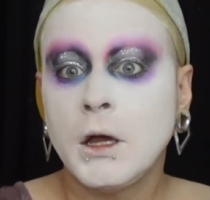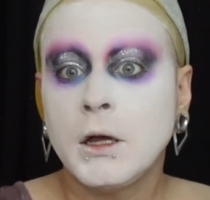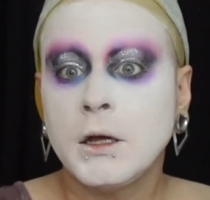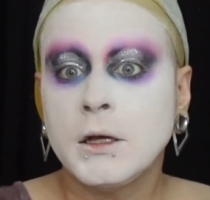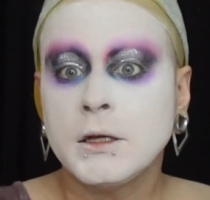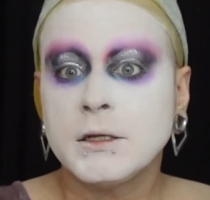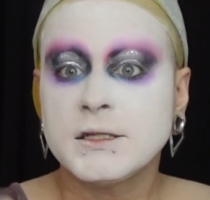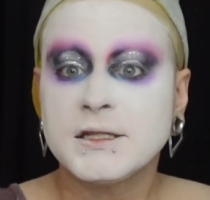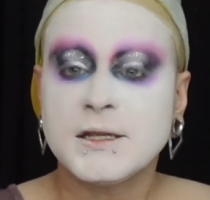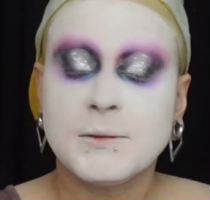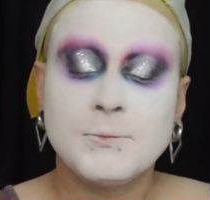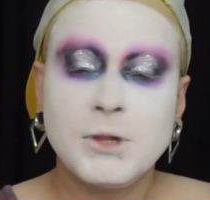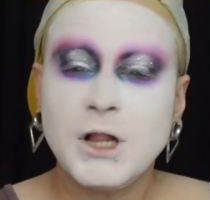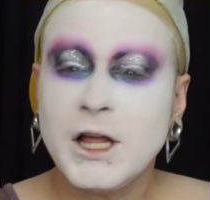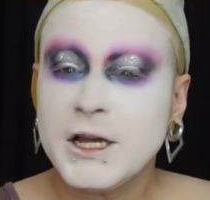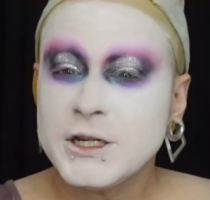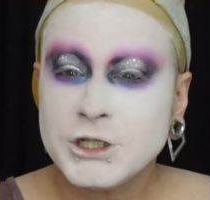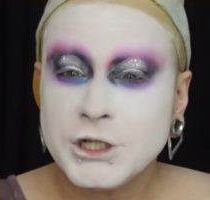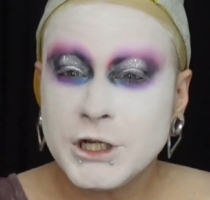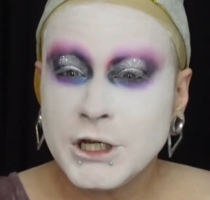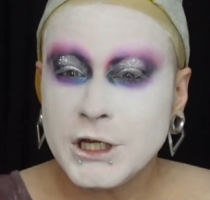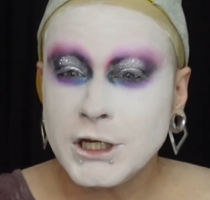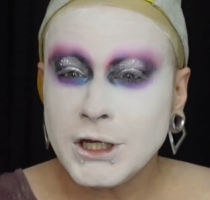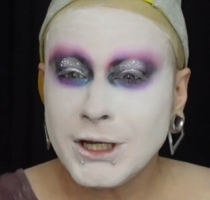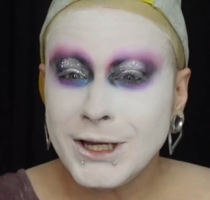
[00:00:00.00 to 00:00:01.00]
some
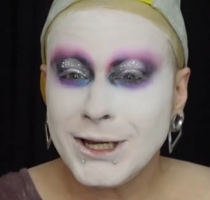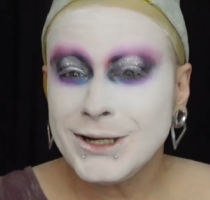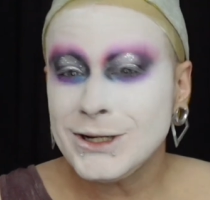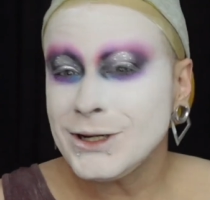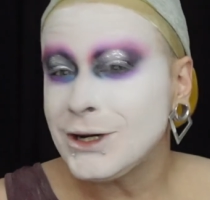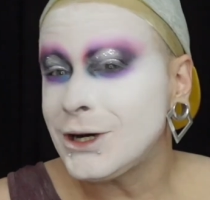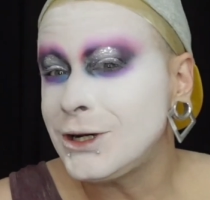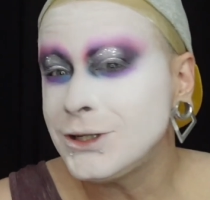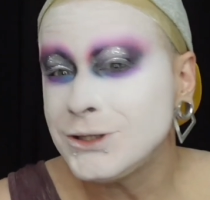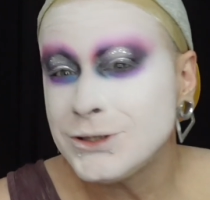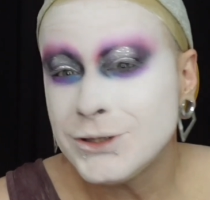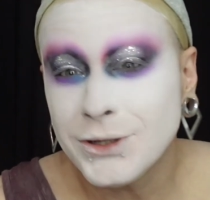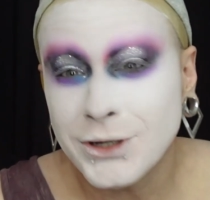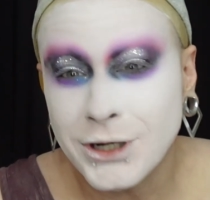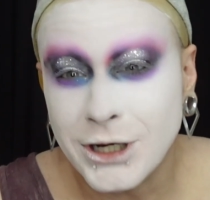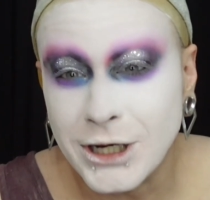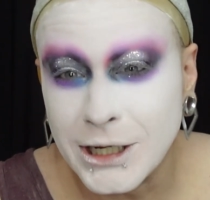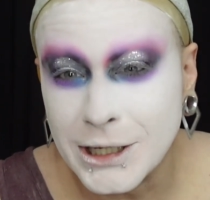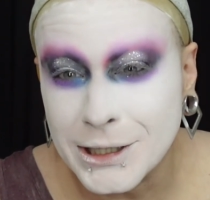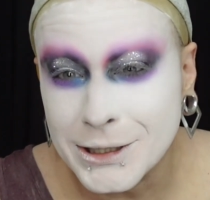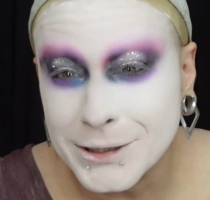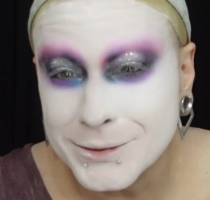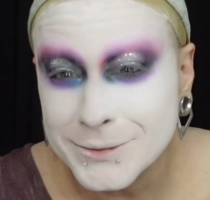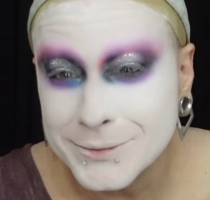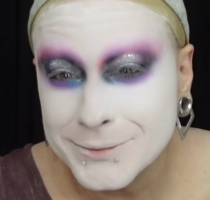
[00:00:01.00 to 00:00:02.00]
blushing and
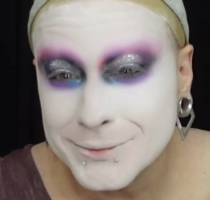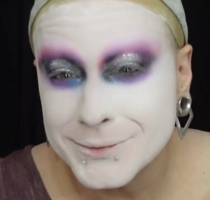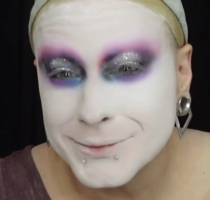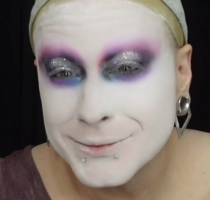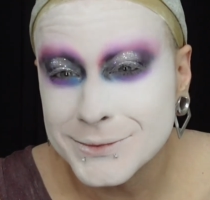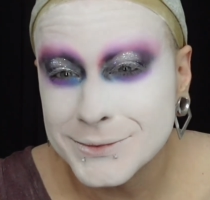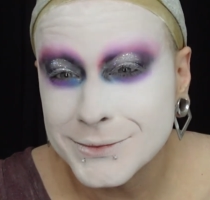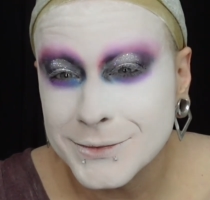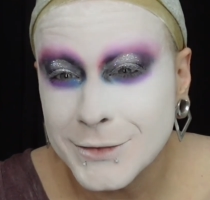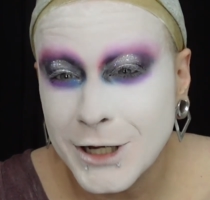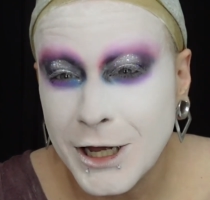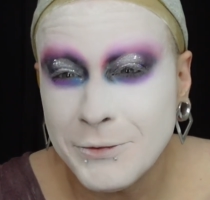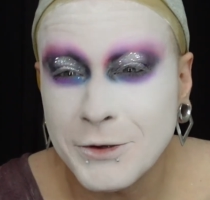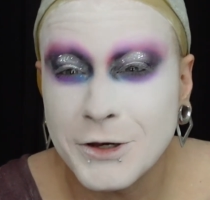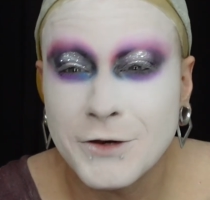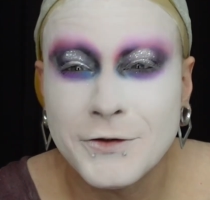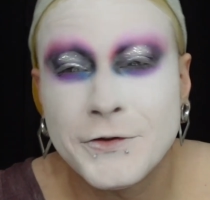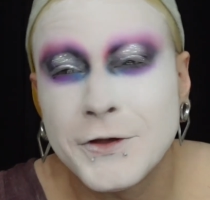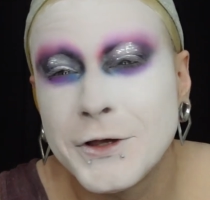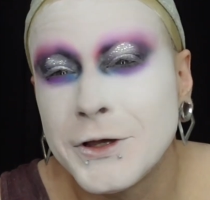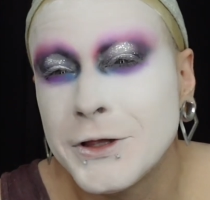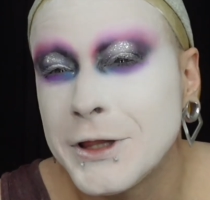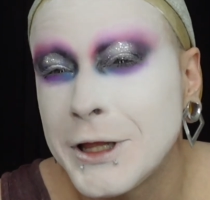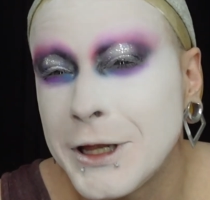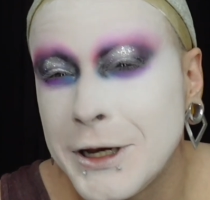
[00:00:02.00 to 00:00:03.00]
contouring. I'm going to
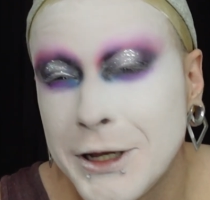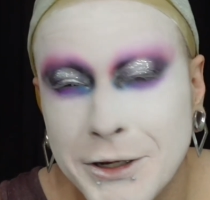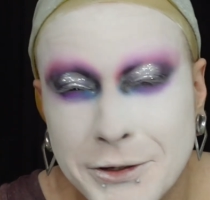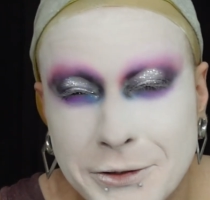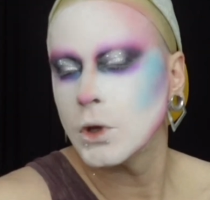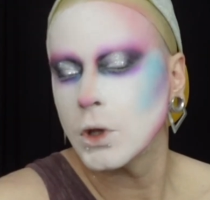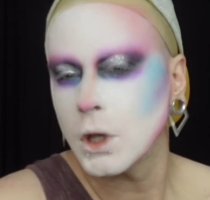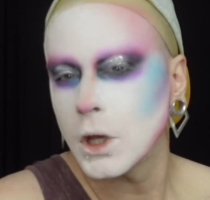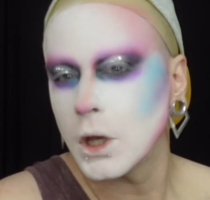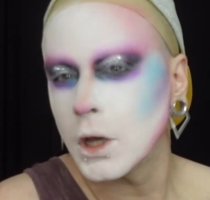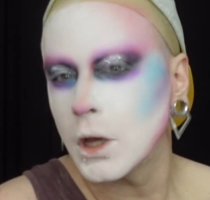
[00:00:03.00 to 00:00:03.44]
figure that out.